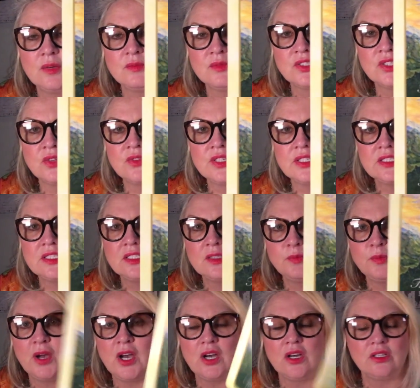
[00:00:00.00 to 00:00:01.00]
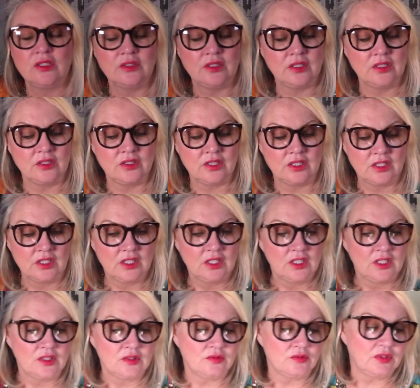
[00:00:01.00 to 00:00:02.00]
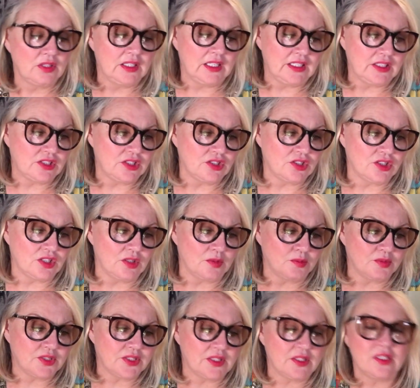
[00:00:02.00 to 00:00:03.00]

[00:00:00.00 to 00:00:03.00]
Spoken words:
So this is partnered relationships.